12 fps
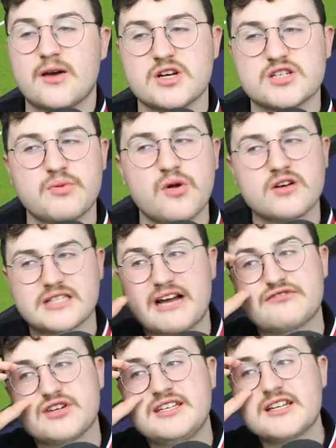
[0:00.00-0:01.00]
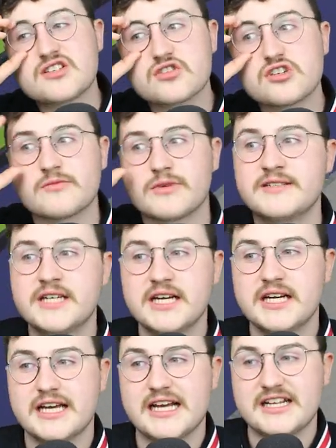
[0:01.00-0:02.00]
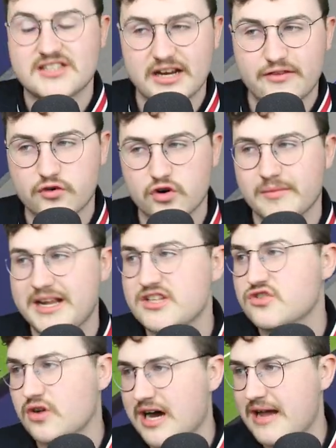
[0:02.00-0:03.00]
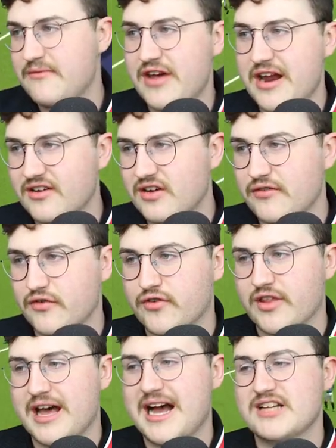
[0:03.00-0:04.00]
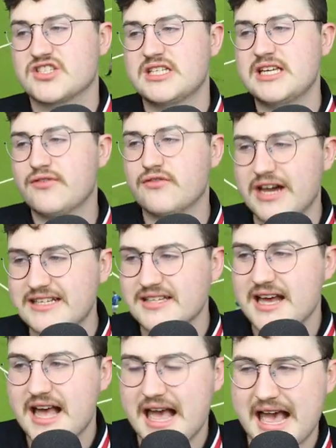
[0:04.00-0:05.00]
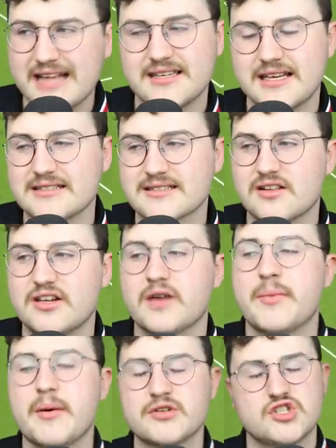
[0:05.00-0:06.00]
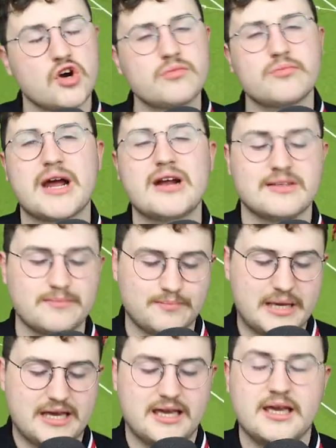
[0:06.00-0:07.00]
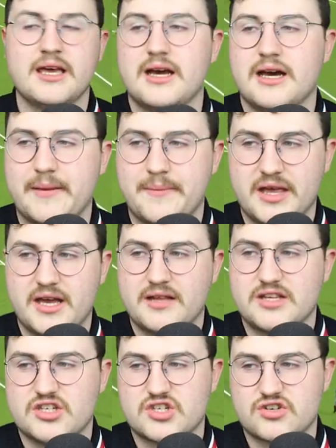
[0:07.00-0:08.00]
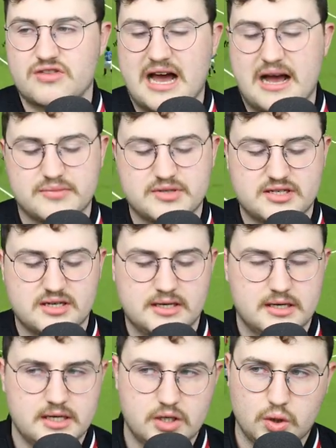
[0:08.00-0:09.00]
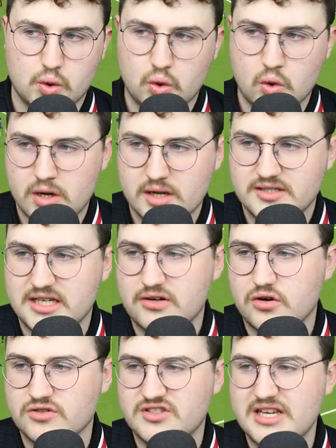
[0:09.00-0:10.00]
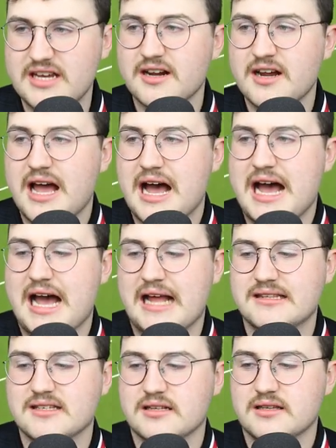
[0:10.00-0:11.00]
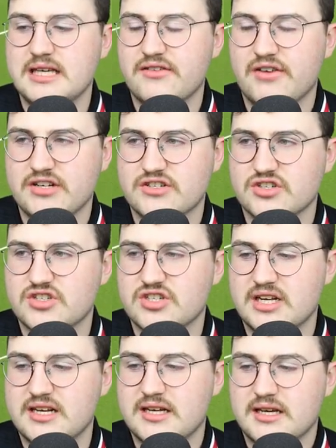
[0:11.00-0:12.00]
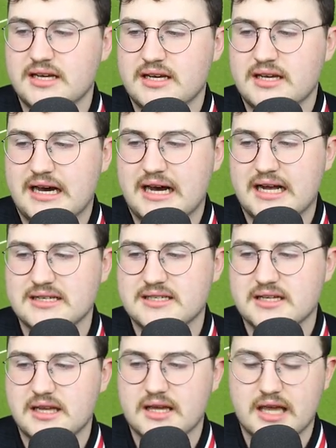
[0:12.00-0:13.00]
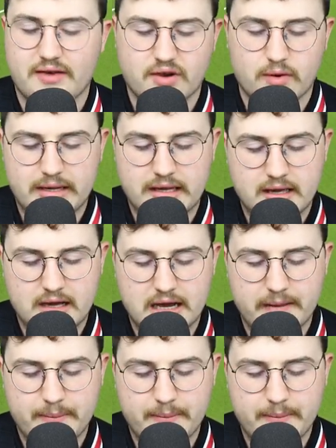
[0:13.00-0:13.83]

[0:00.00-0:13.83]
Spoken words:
was blocked after he did score one inside 4 minutes, so I'm very grateful for that, as Stephen Wright heading it clear, but John Brown picking up the scraps. Oh dear, and Lee Richardson has given away a